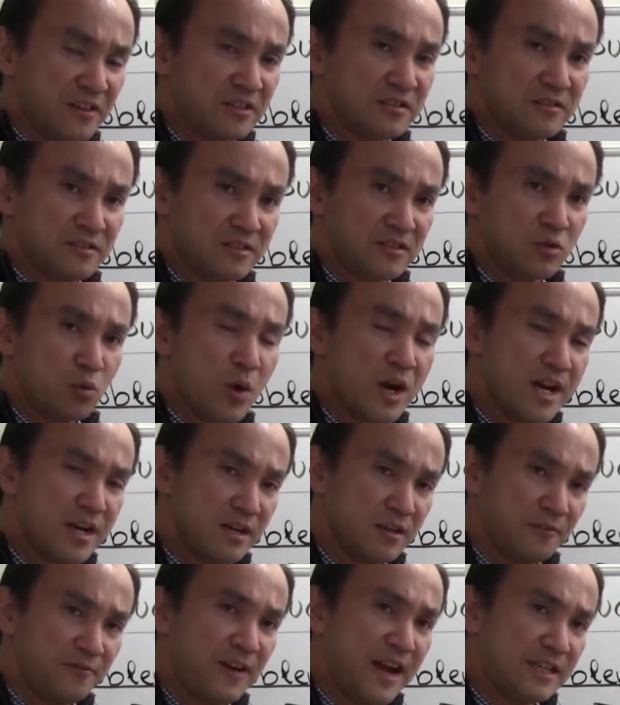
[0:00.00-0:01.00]

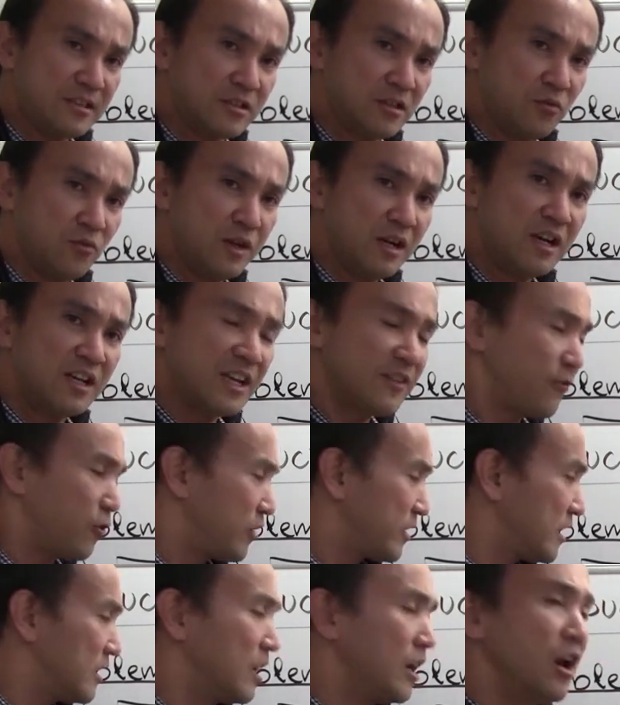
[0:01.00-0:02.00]
square factor. We're looking for
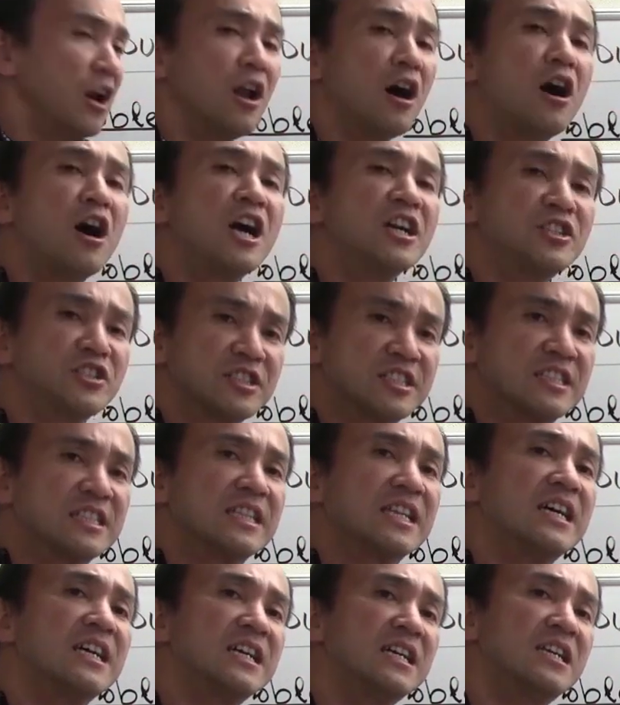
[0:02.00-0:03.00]
the
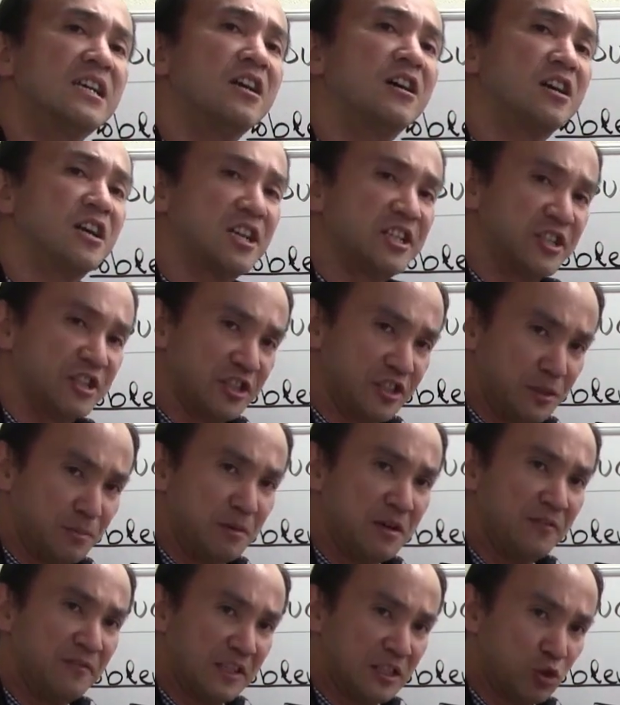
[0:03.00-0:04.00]
largest
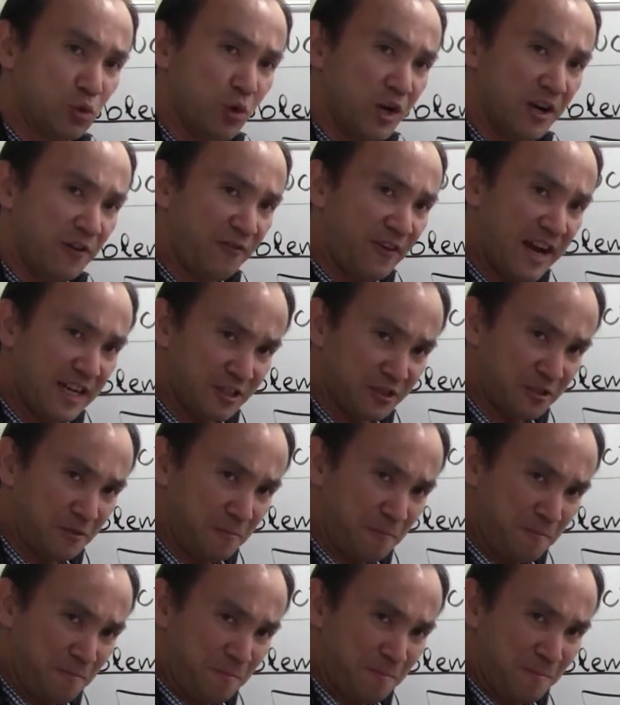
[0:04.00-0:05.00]
perfect square factor.
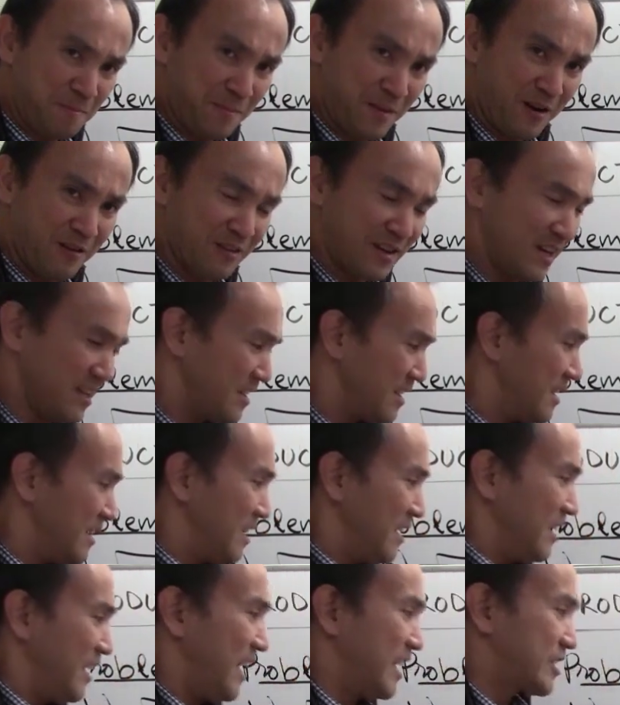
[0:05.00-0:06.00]
Okay?
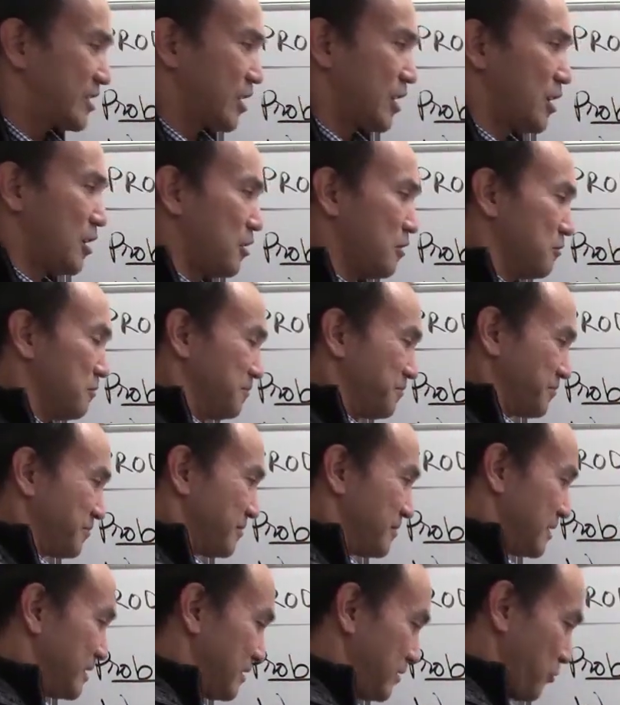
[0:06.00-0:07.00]
And so
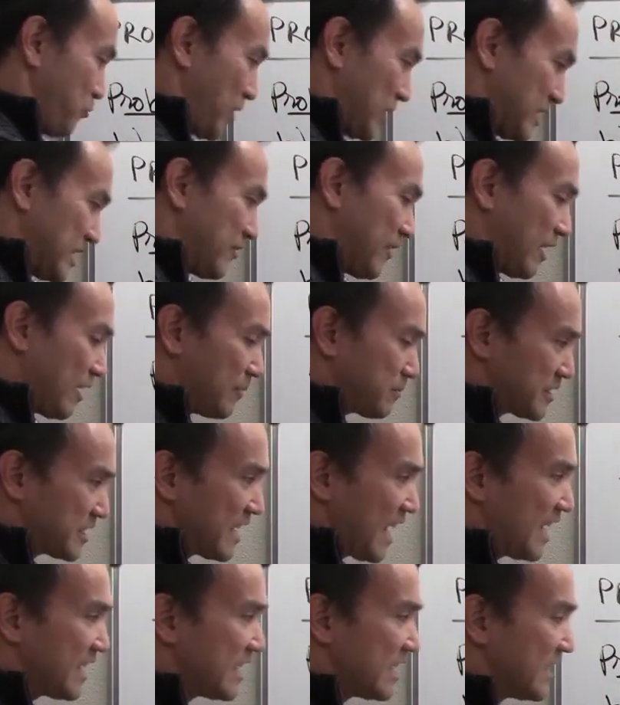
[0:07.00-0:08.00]
what developed the
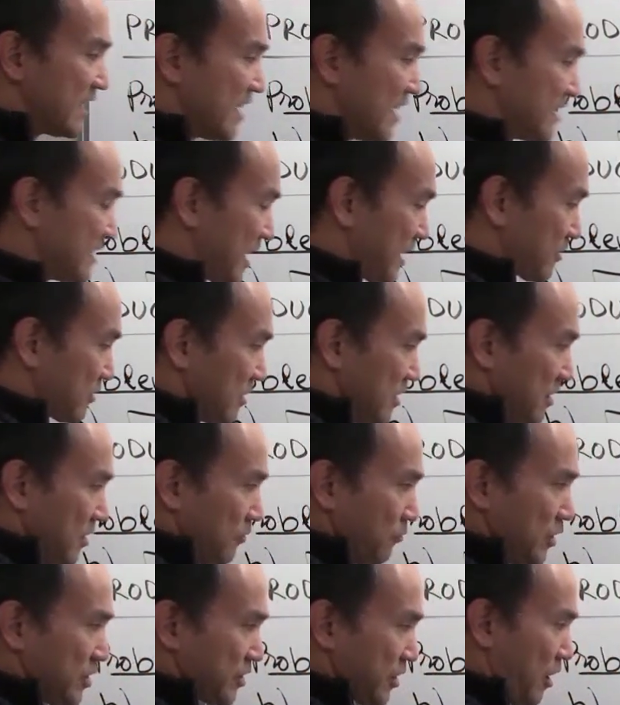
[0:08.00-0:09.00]
idea here is that
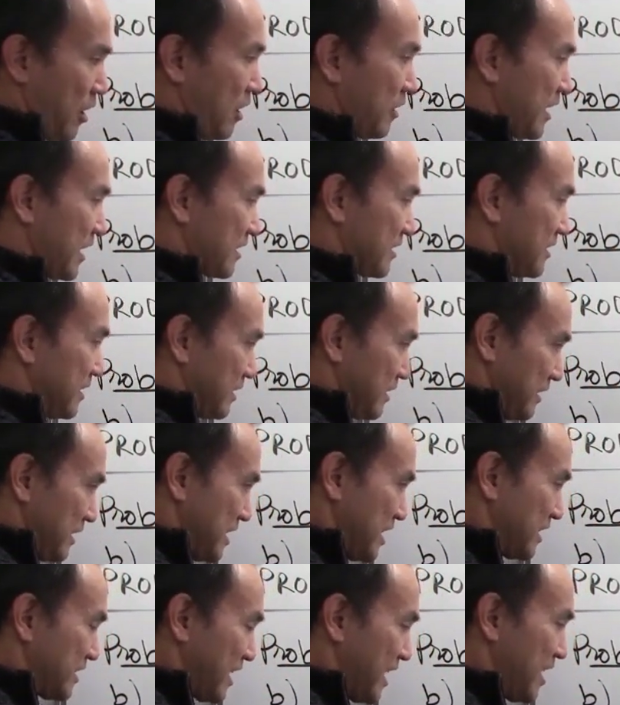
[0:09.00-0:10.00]
we saw that the
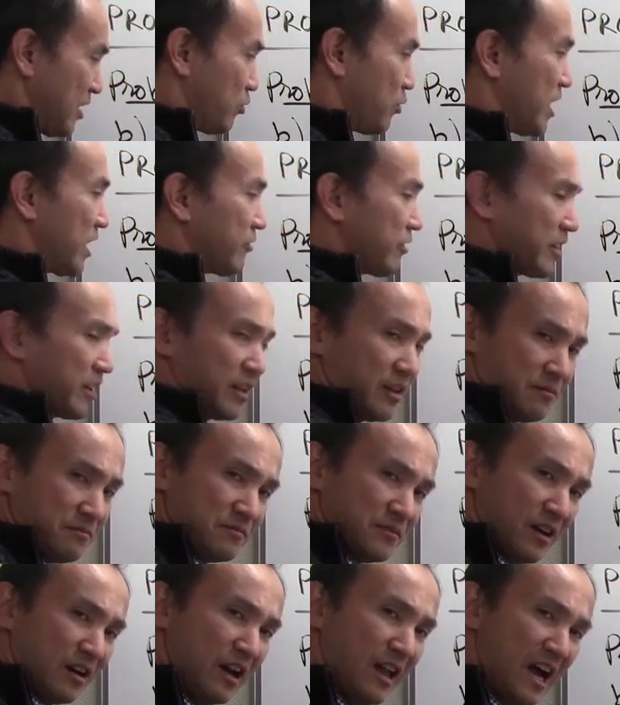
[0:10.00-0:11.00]
entire work right here
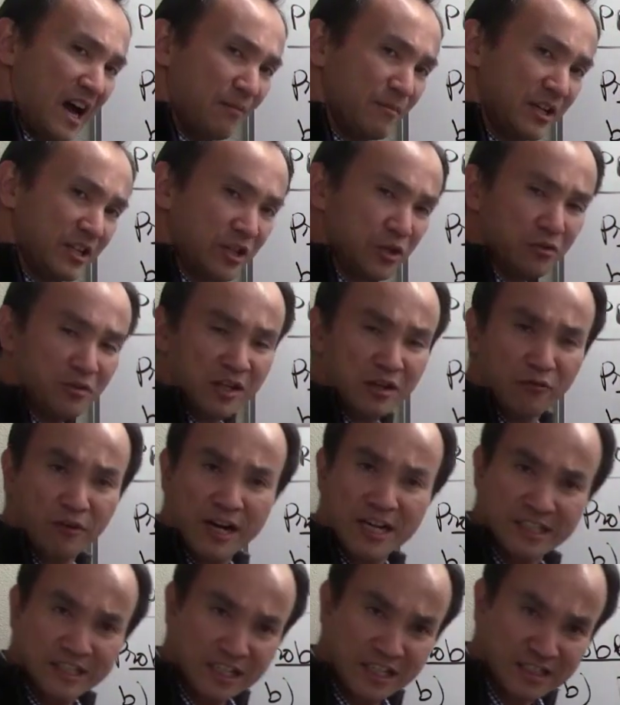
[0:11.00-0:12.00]
allowed me to
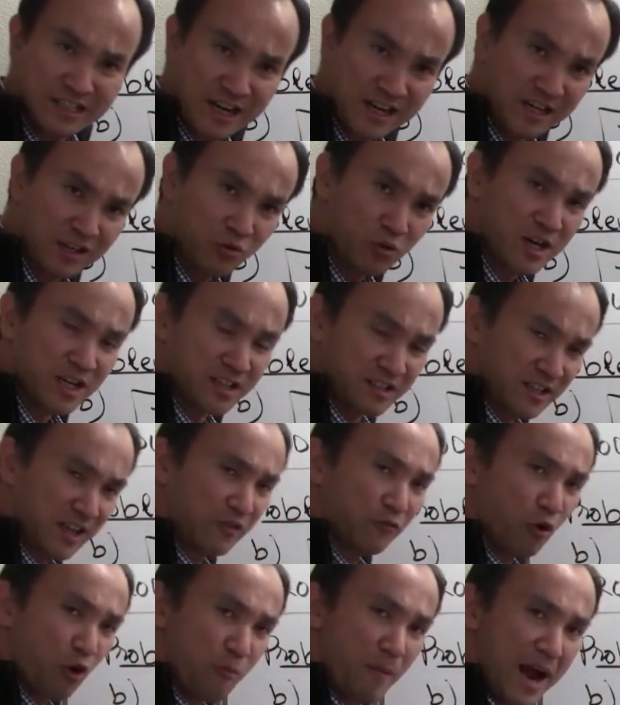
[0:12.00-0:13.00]
erase the entire work and
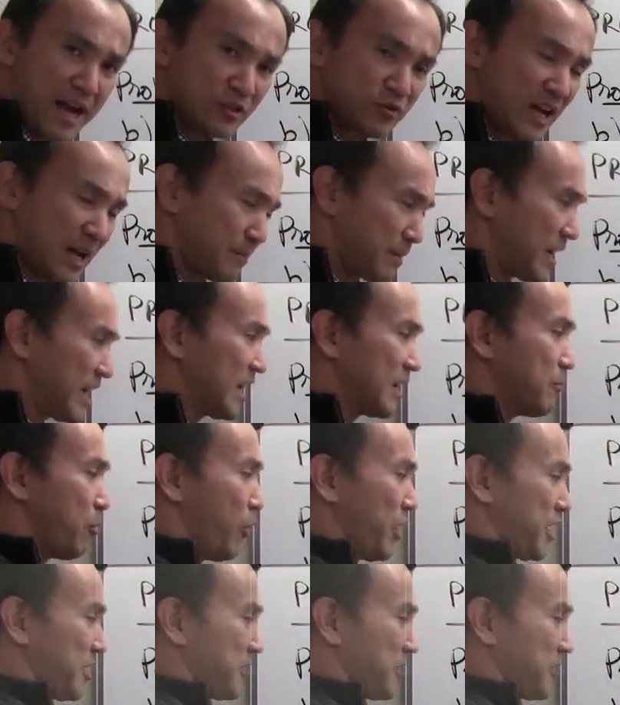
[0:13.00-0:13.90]
roll back to that beginning point.